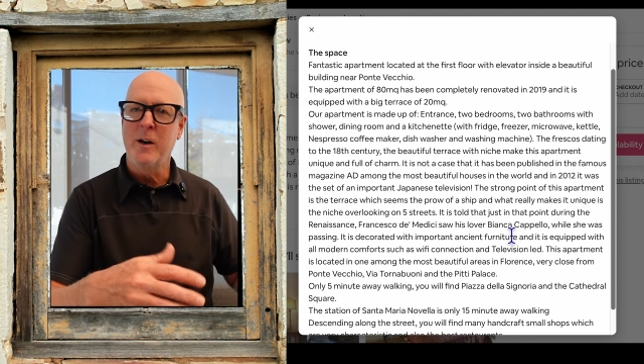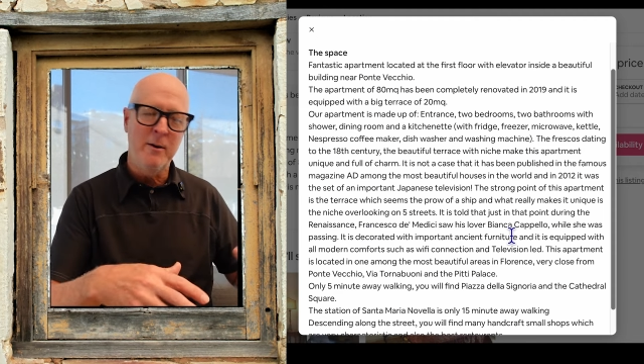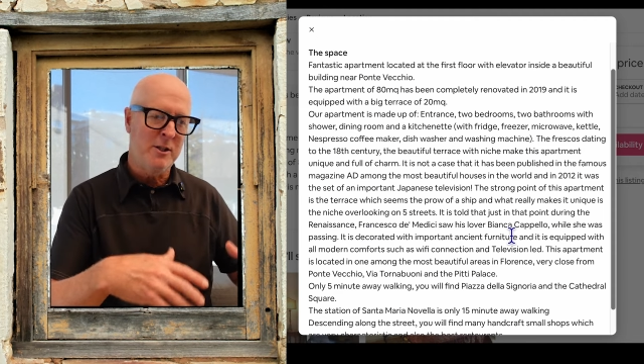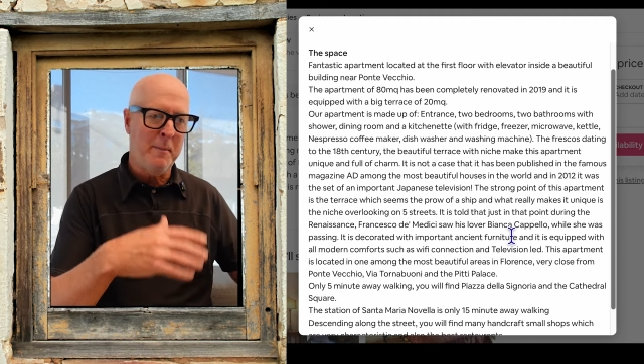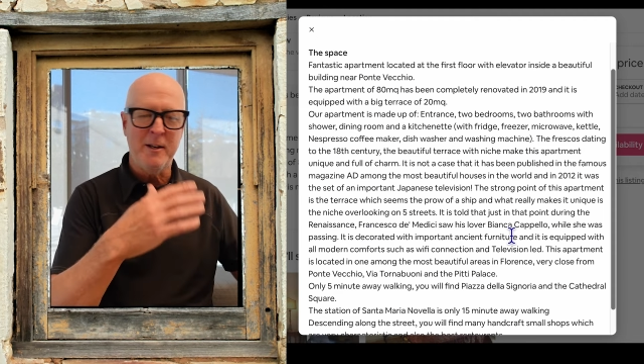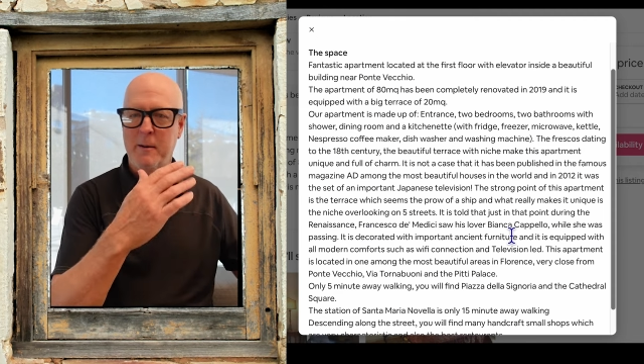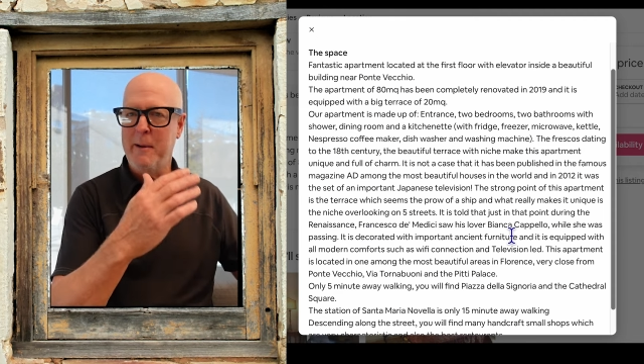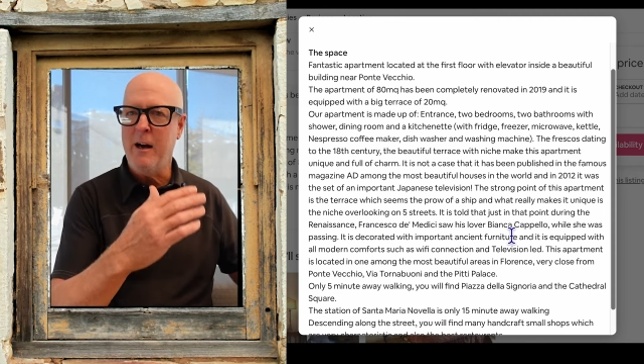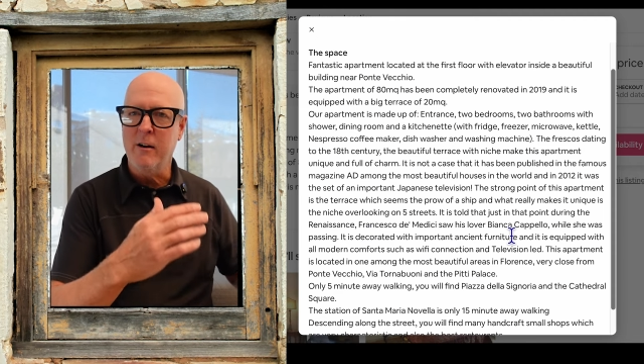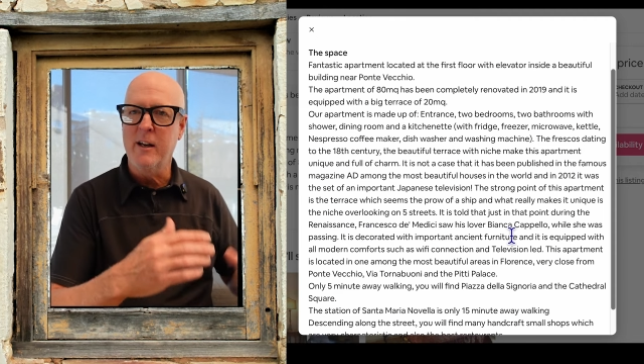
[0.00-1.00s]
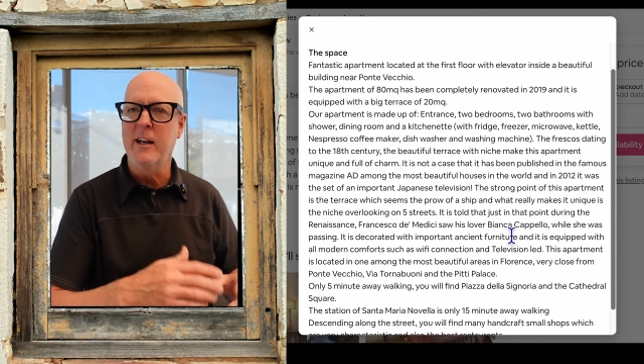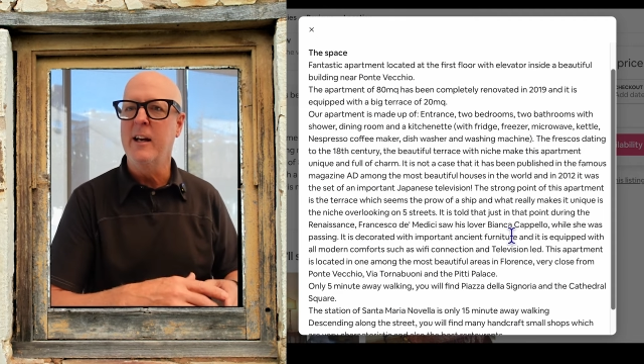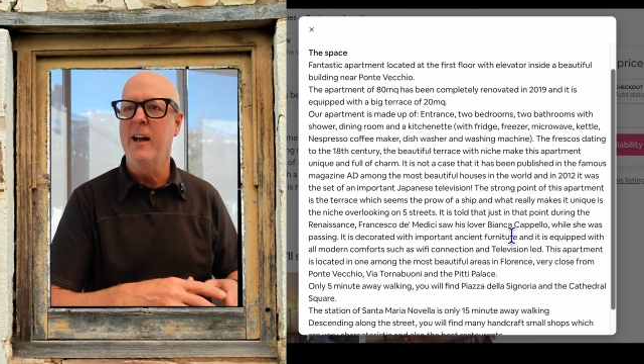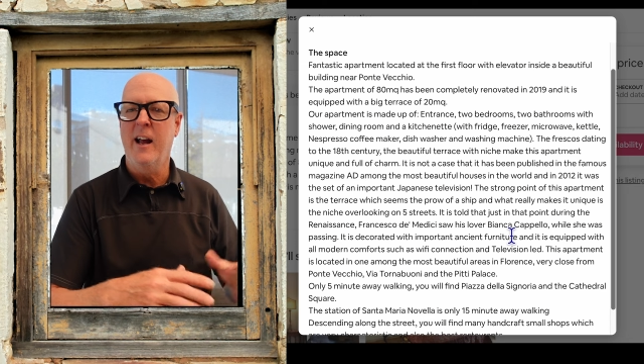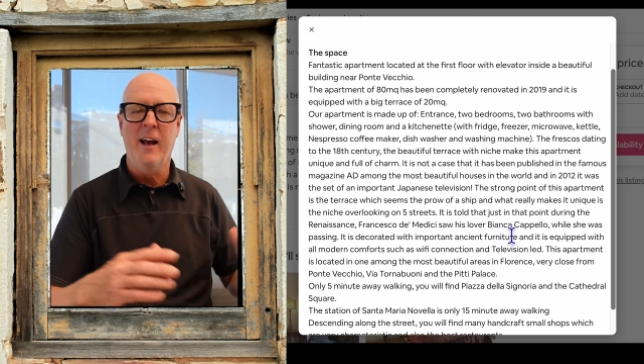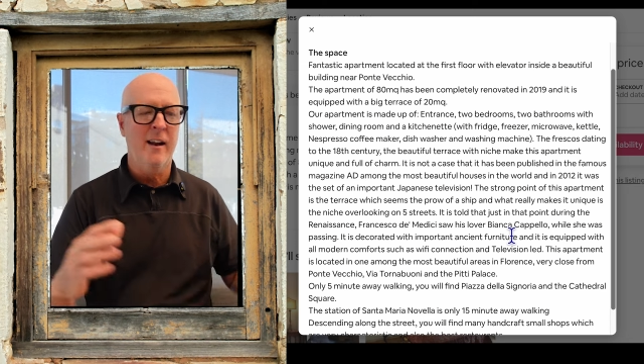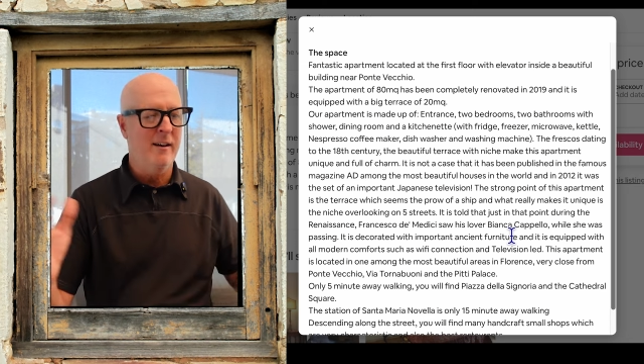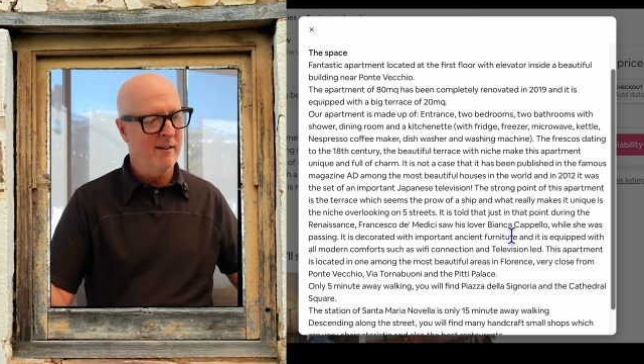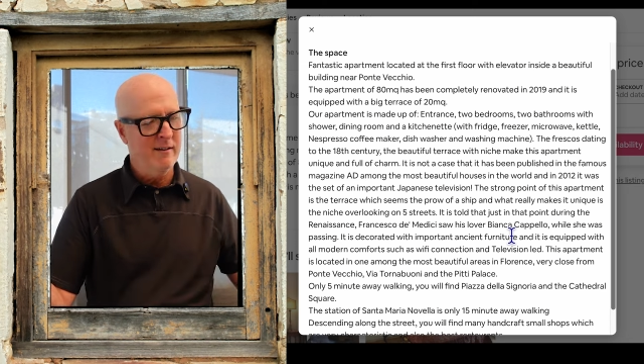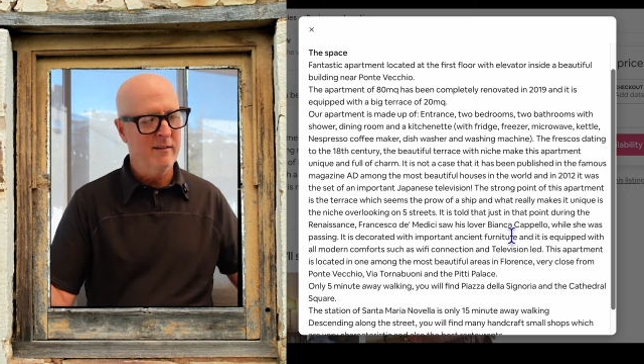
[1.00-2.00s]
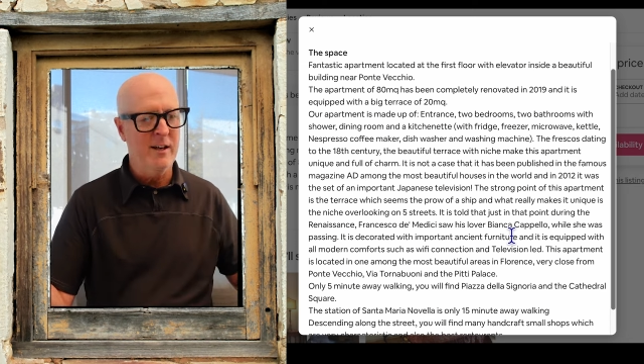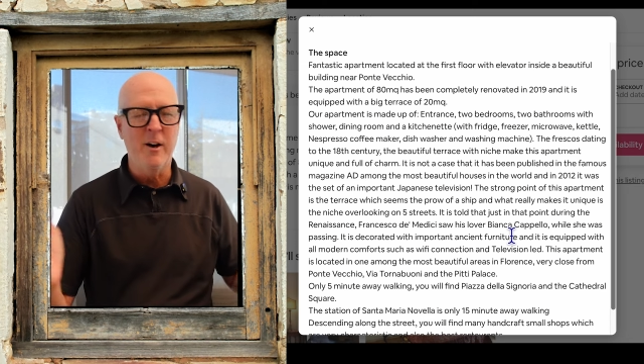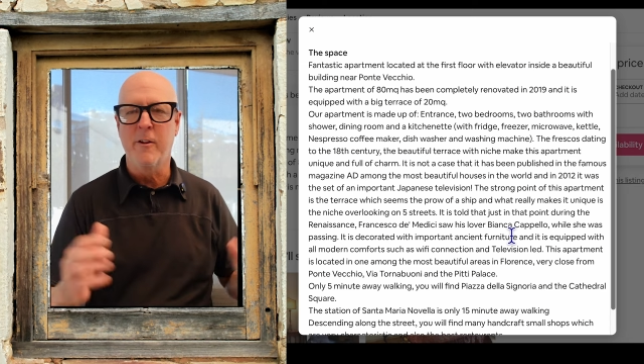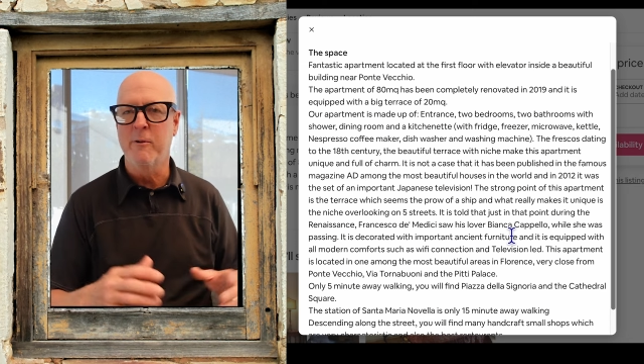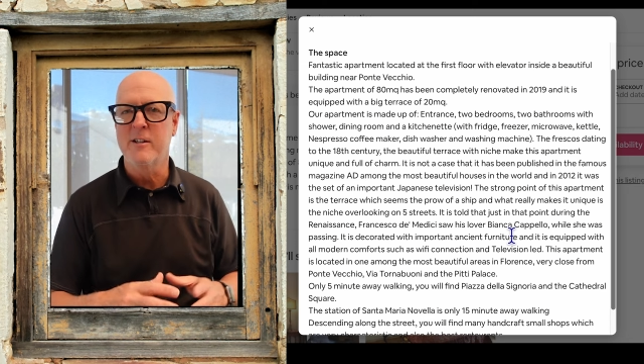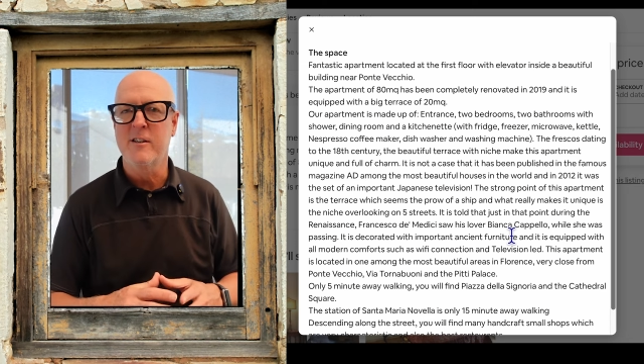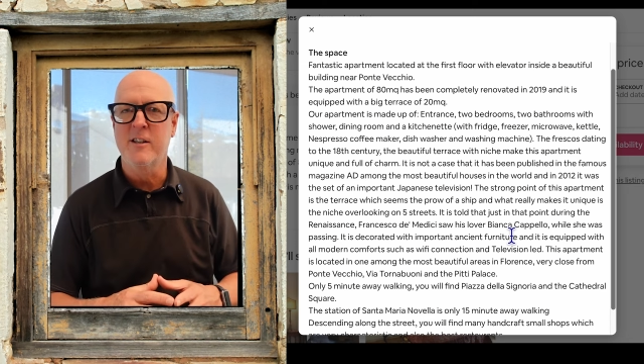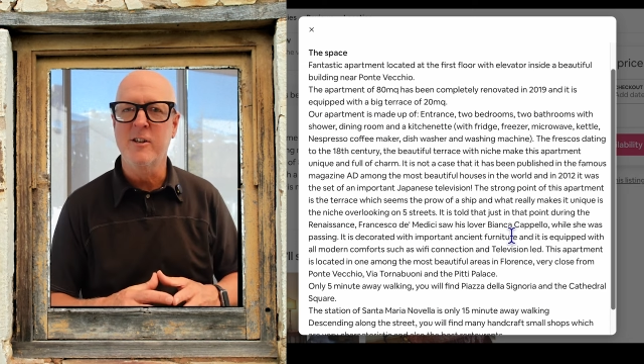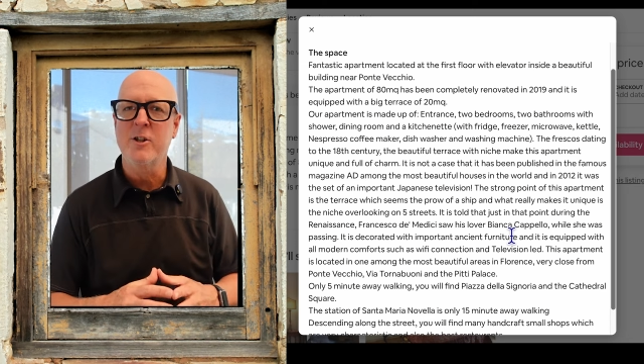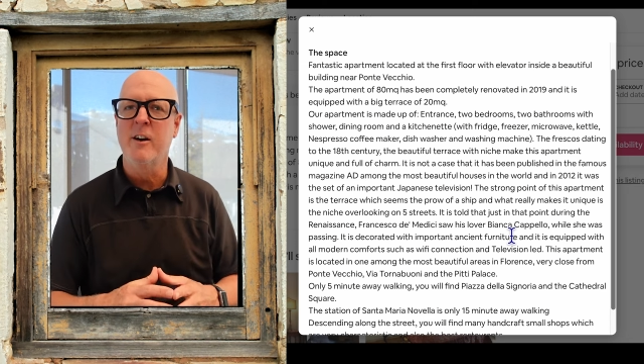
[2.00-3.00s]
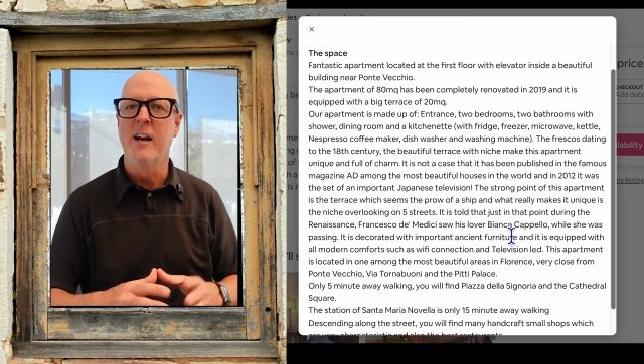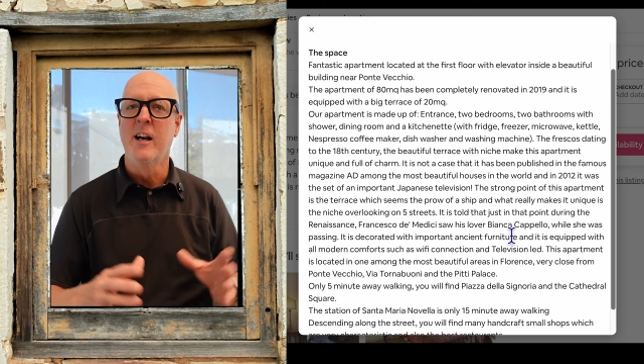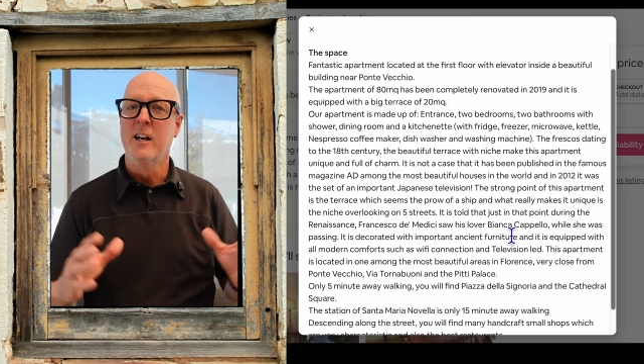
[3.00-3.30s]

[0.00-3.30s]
He was up on the balcony, and you know, the rest is history.